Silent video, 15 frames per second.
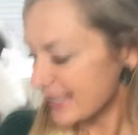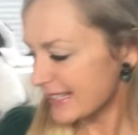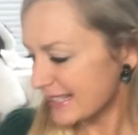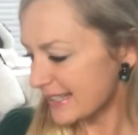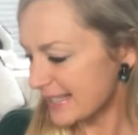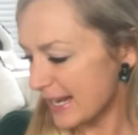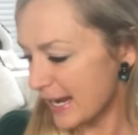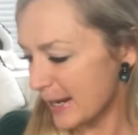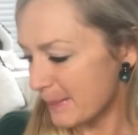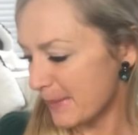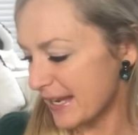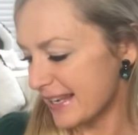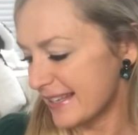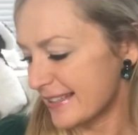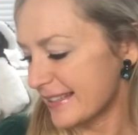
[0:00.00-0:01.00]
His name
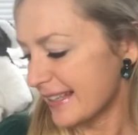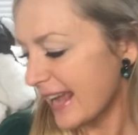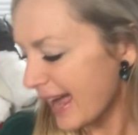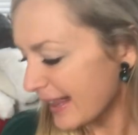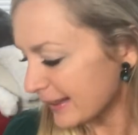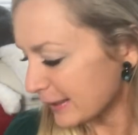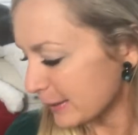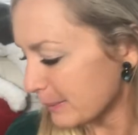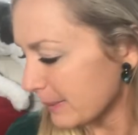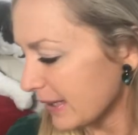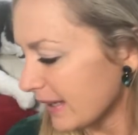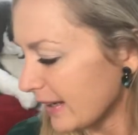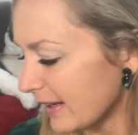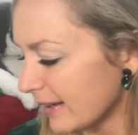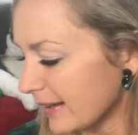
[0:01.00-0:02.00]
is Callum,
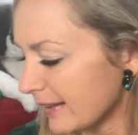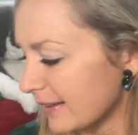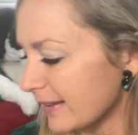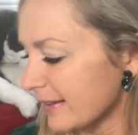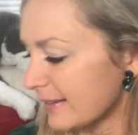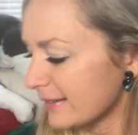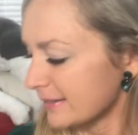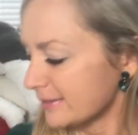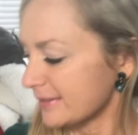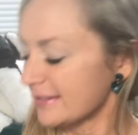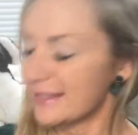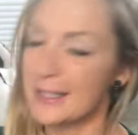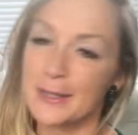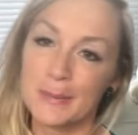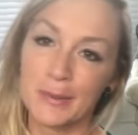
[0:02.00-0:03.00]
and
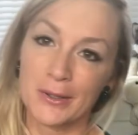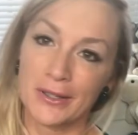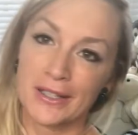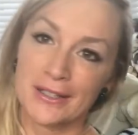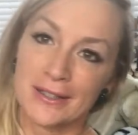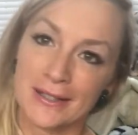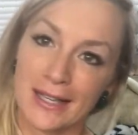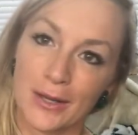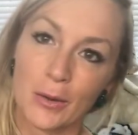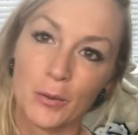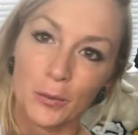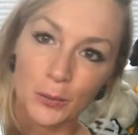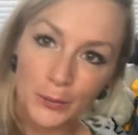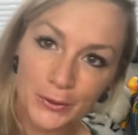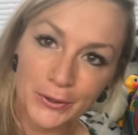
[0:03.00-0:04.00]
this book is
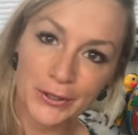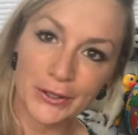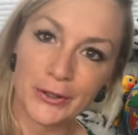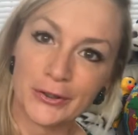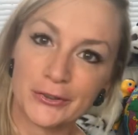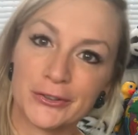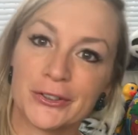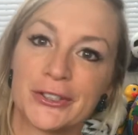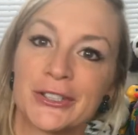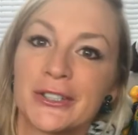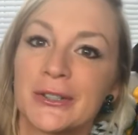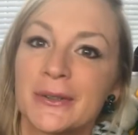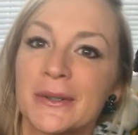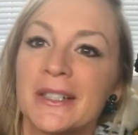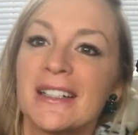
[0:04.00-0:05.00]
really
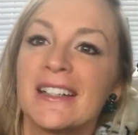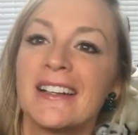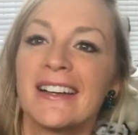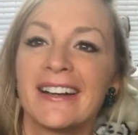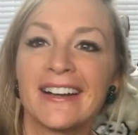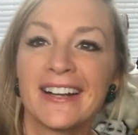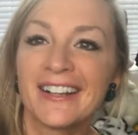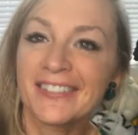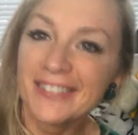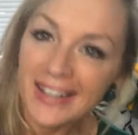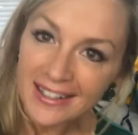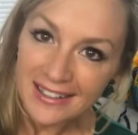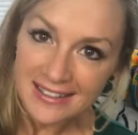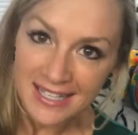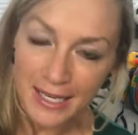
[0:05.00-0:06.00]
overdue. I've got
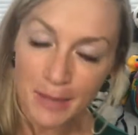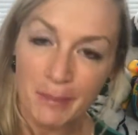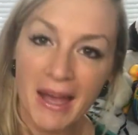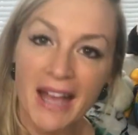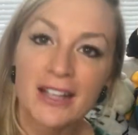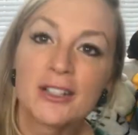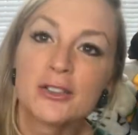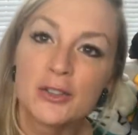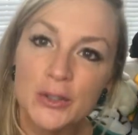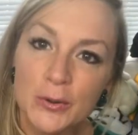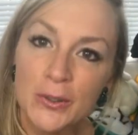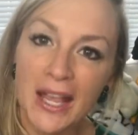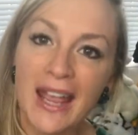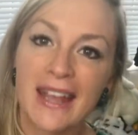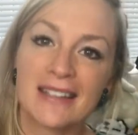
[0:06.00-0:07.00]
to take it back
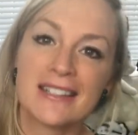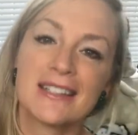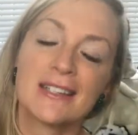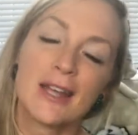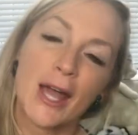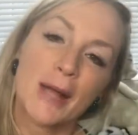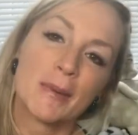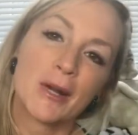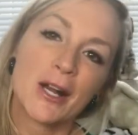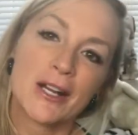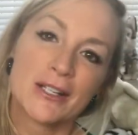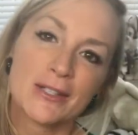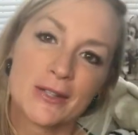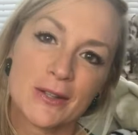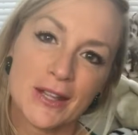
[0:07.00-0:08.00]
today to the library,
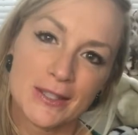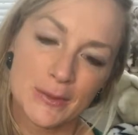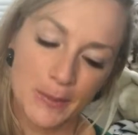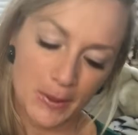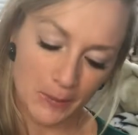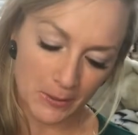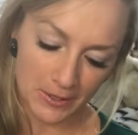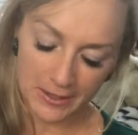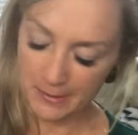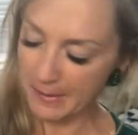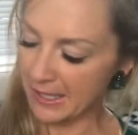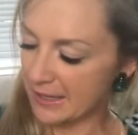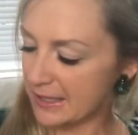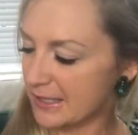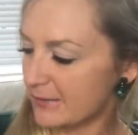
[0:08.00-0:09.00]
so that's why I wanted to
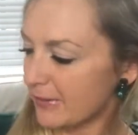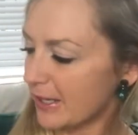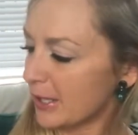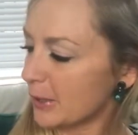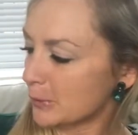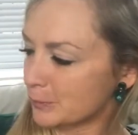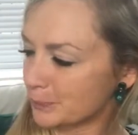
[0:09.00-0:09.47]
make this video.